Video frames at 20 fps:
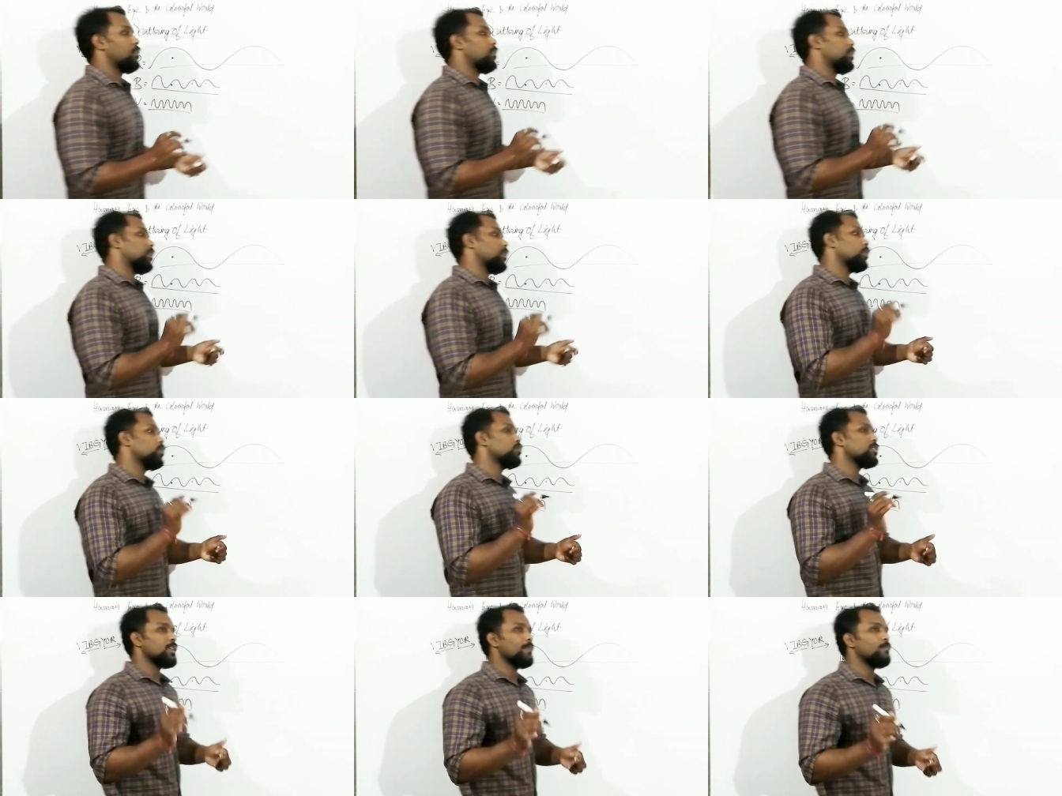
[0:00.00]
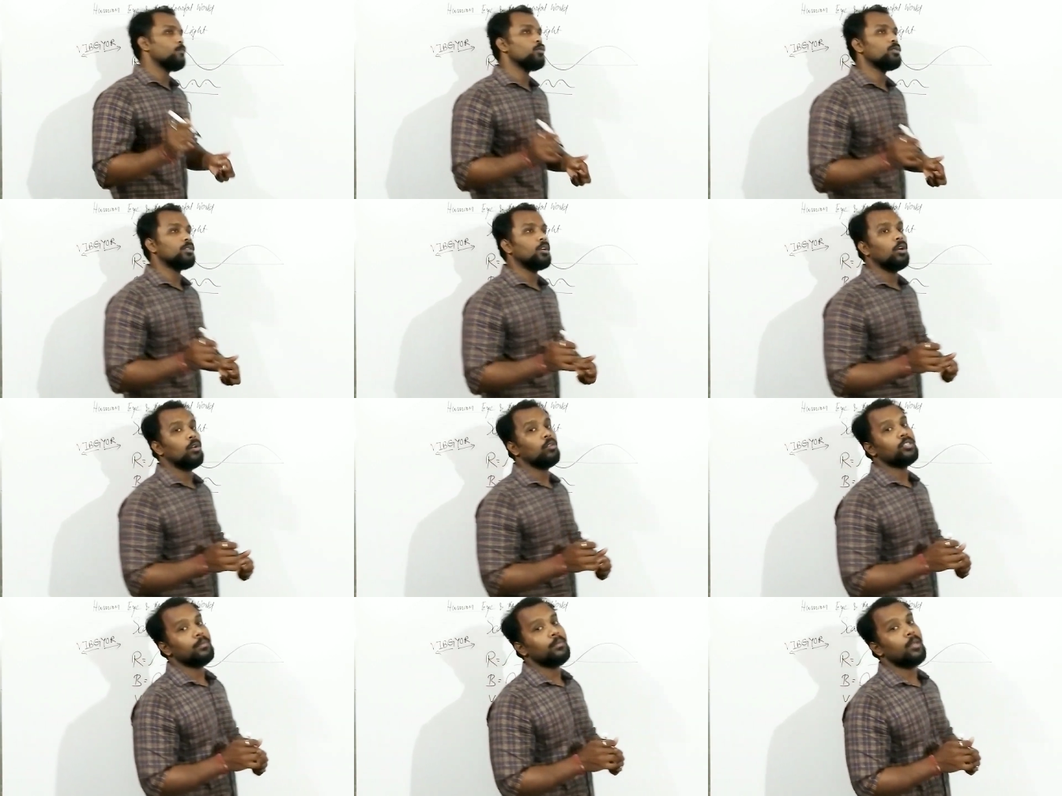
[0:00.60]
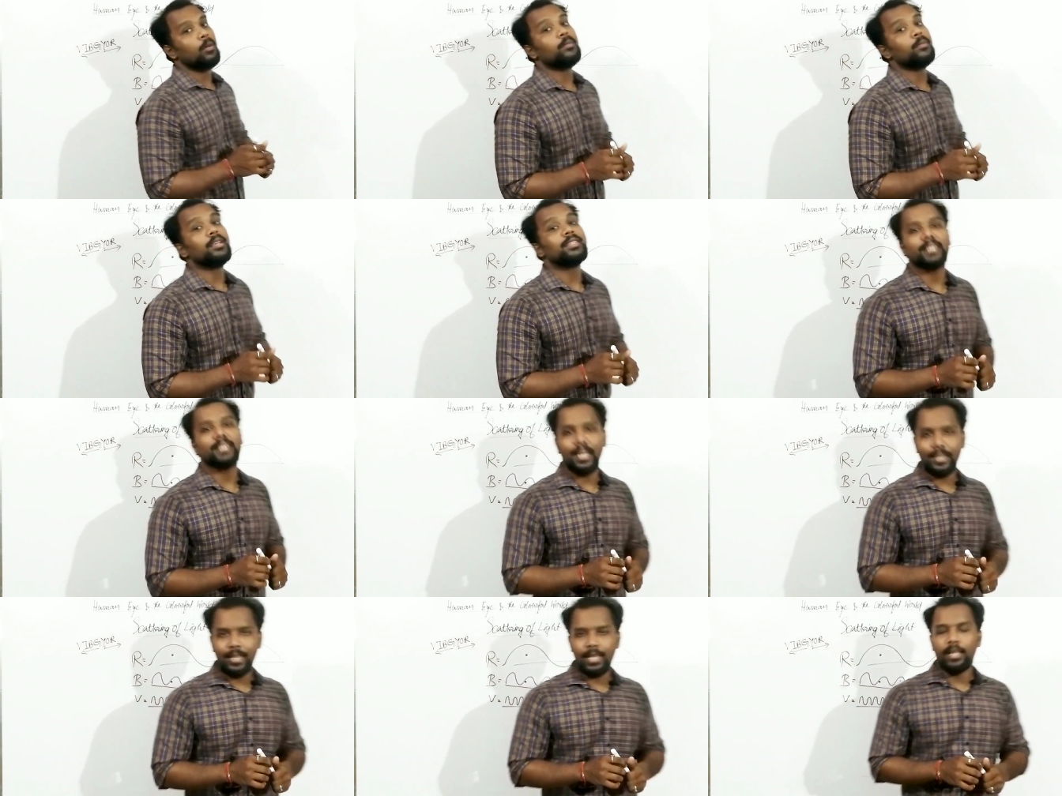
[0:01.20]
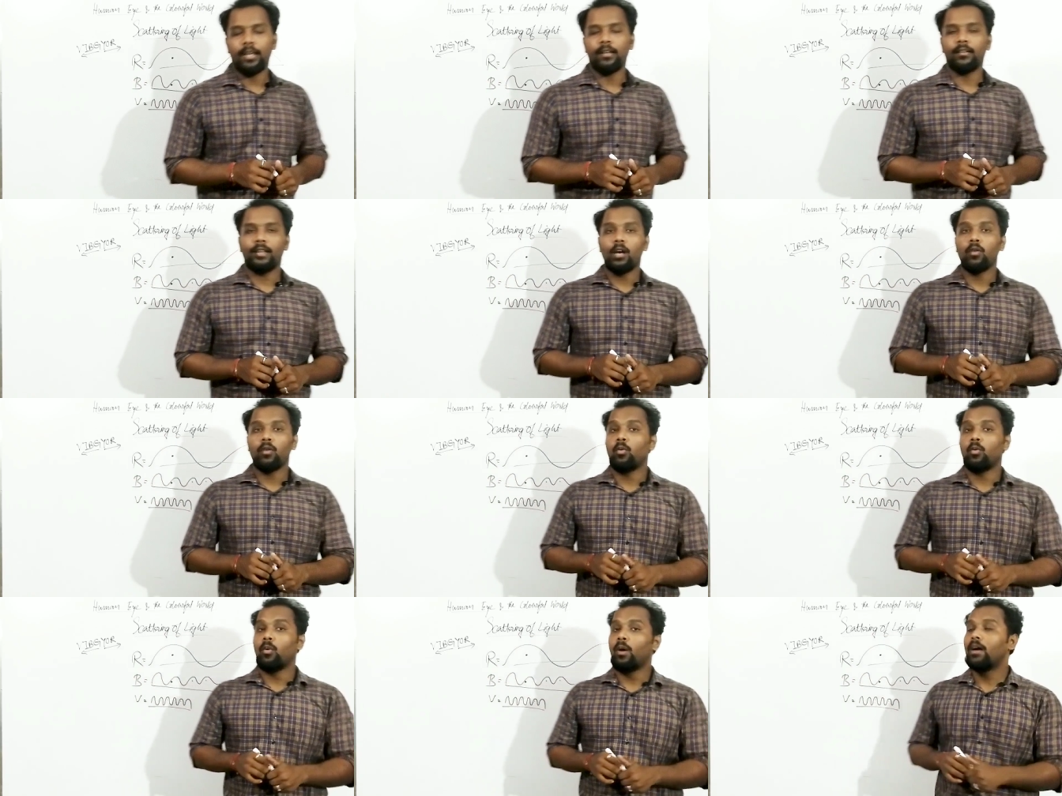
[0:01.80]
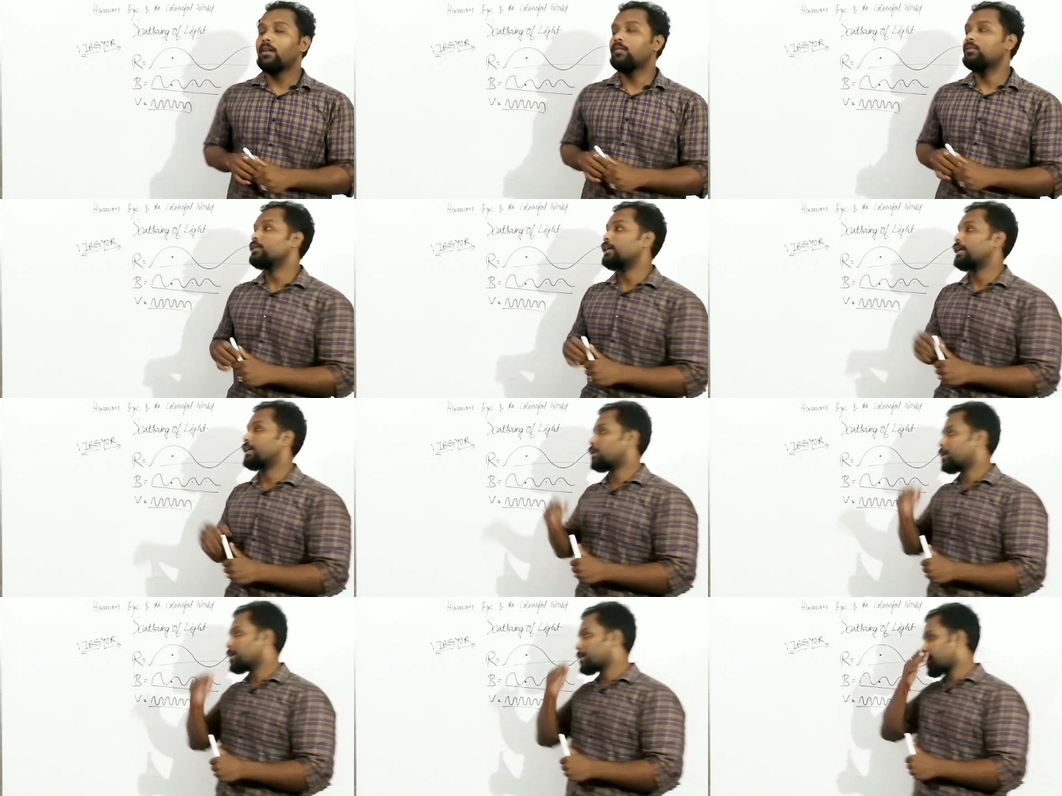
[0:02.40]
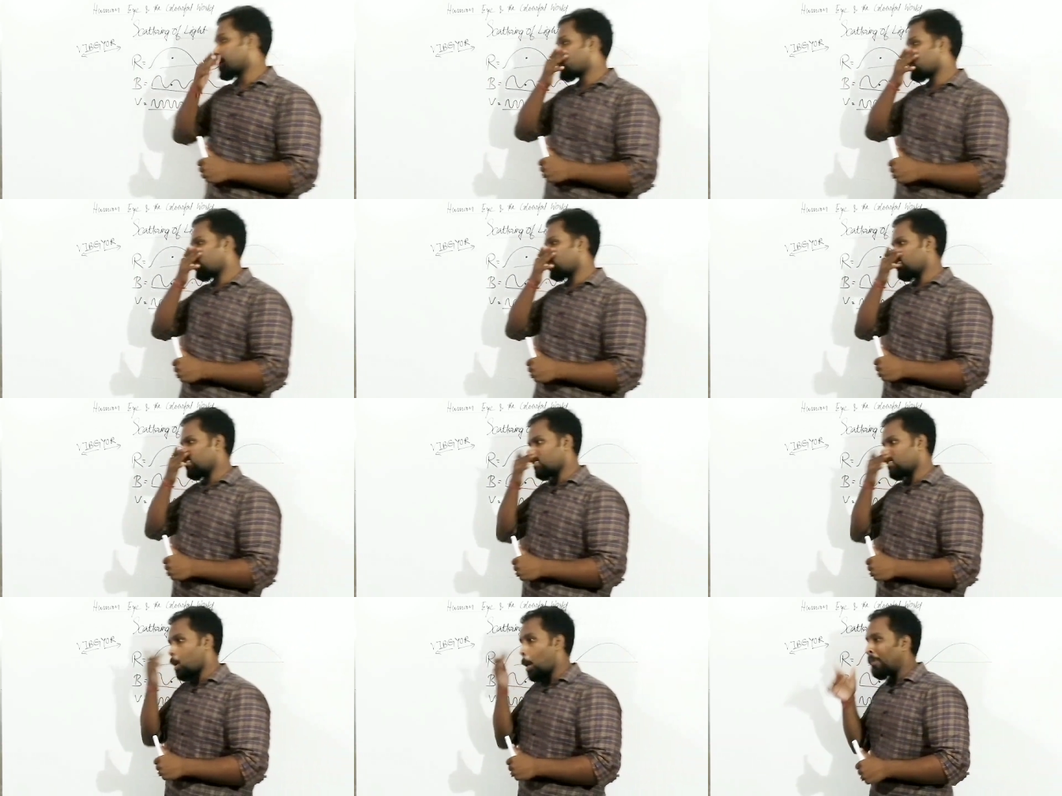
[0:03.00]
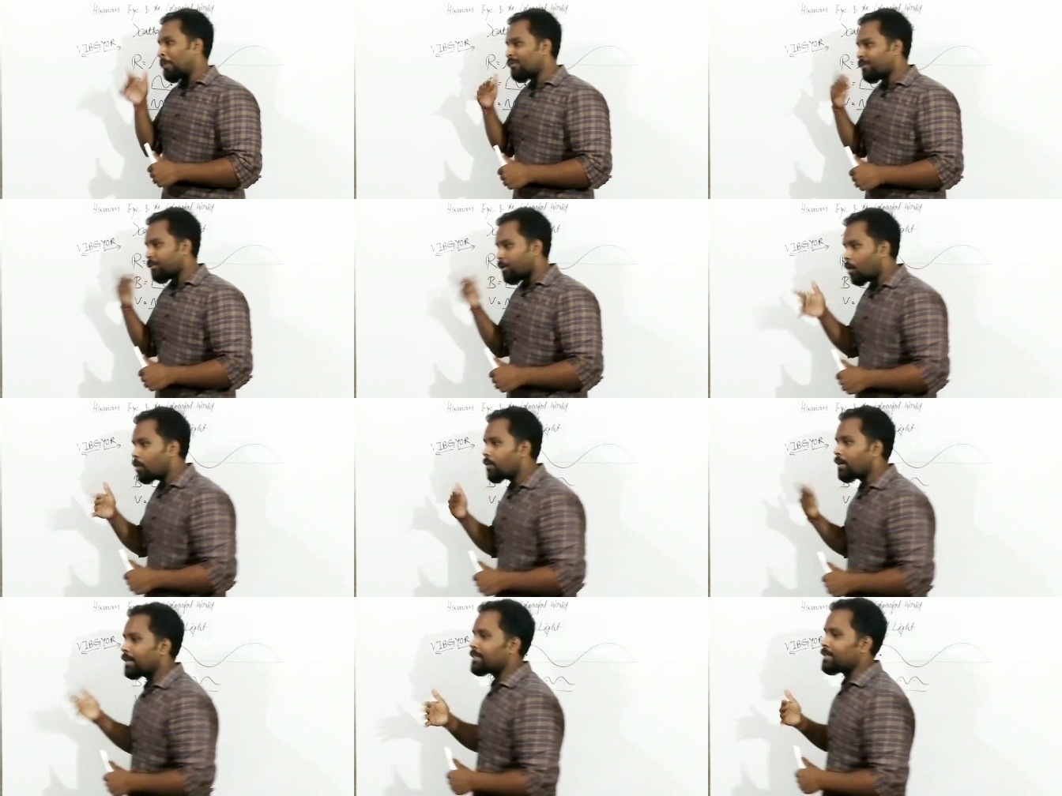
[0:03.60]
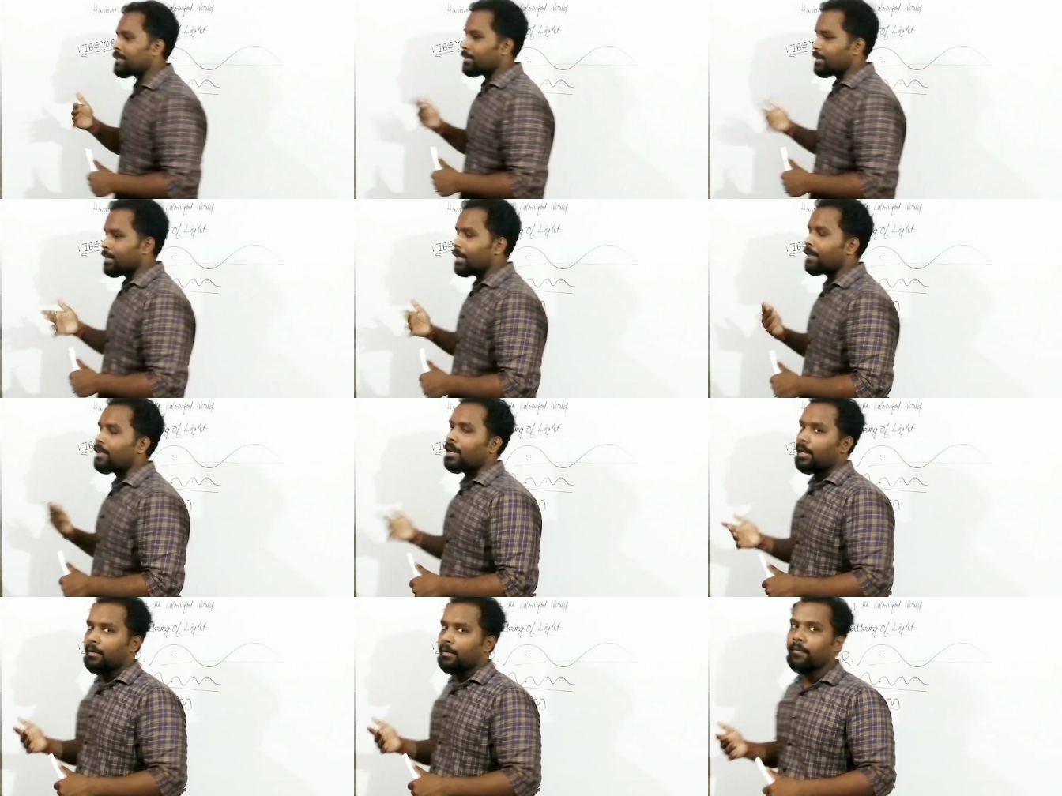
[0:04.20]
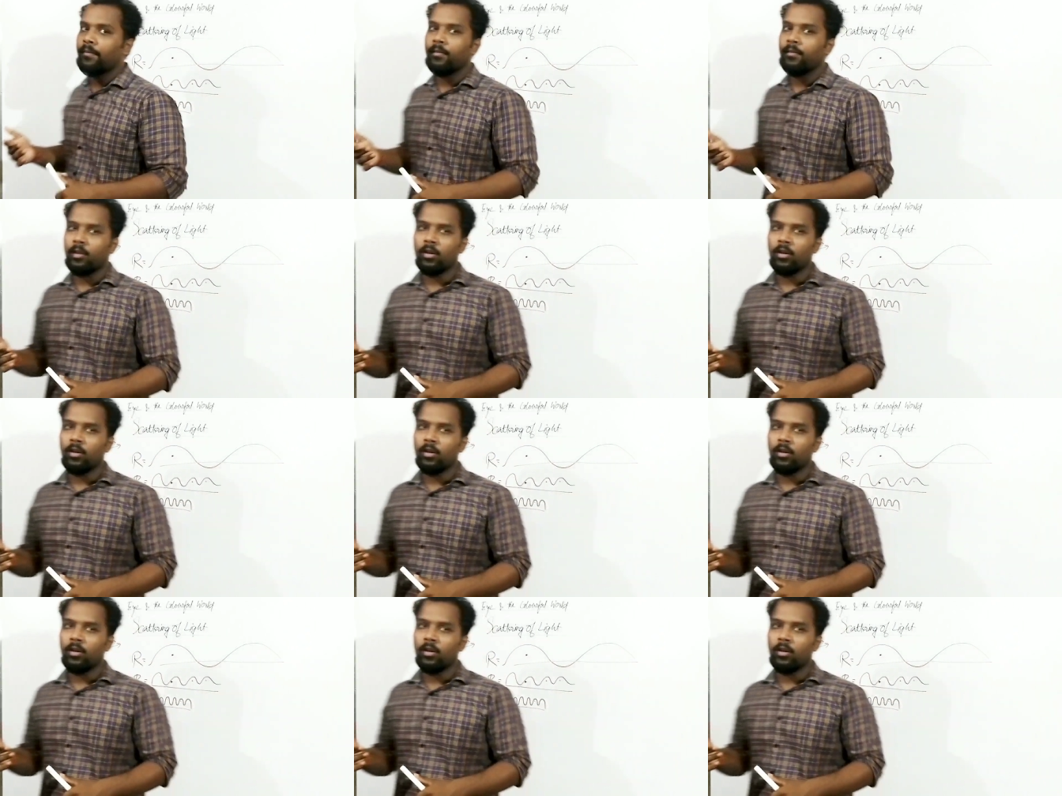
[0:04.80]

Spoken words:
you just have to consider the scattering. Now, how it is actually occurs scattering?